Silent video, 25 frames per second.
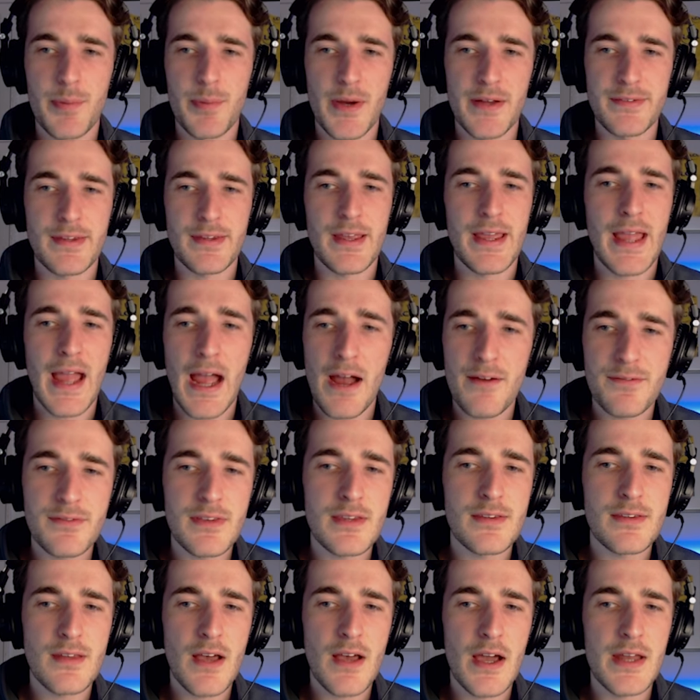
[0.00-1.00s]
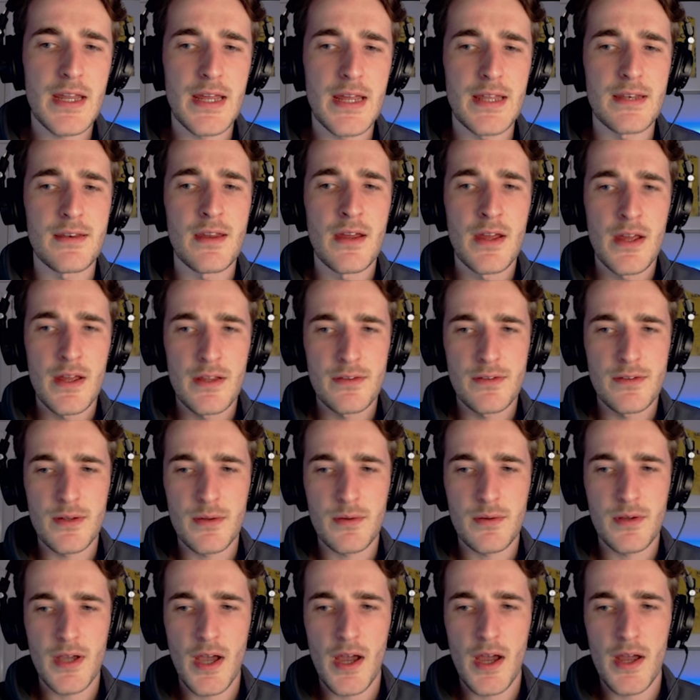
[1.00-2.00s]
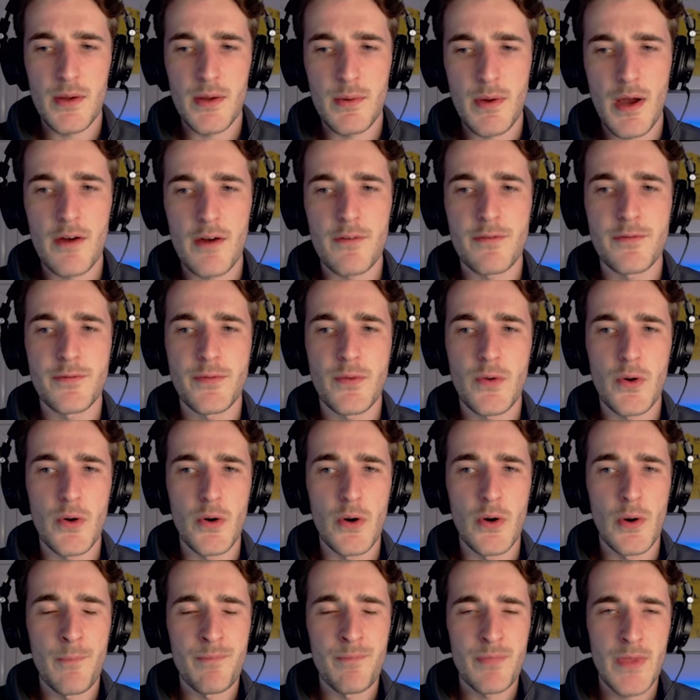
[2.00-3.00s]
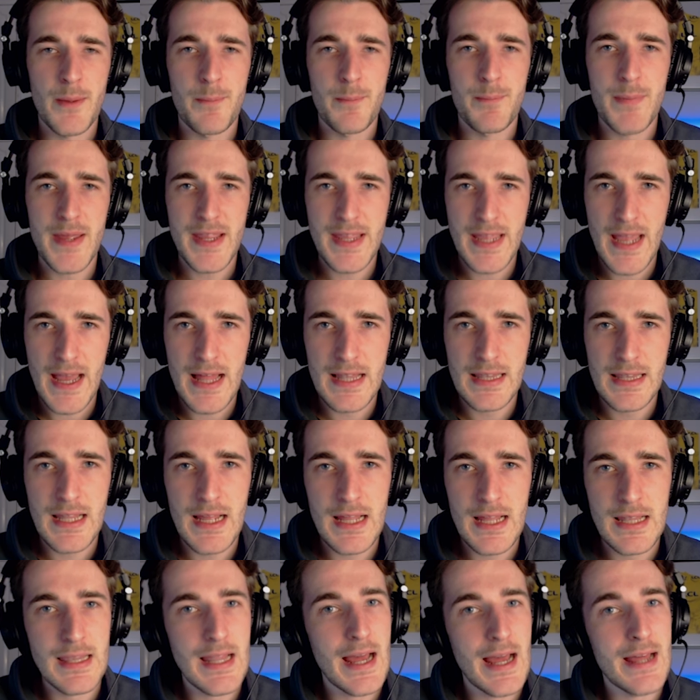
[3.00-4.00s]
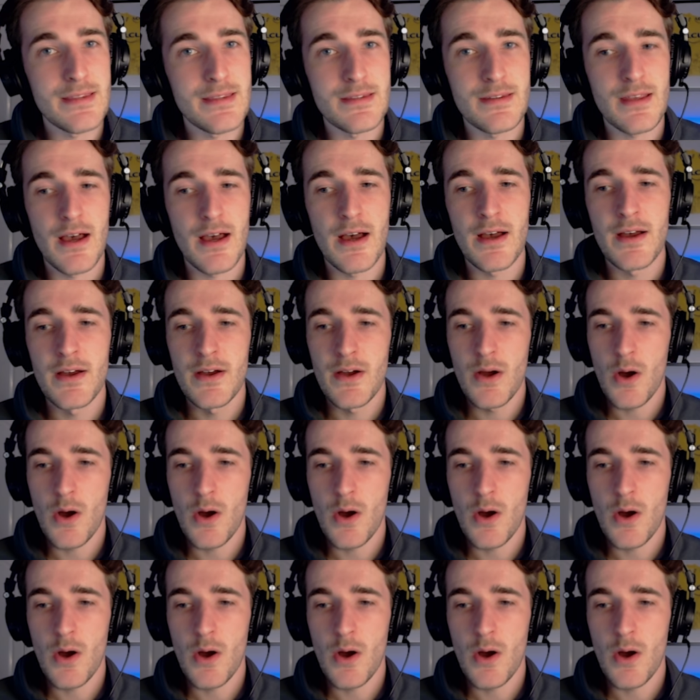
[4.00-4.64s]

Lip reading: but I have decided to go for Mikel Landa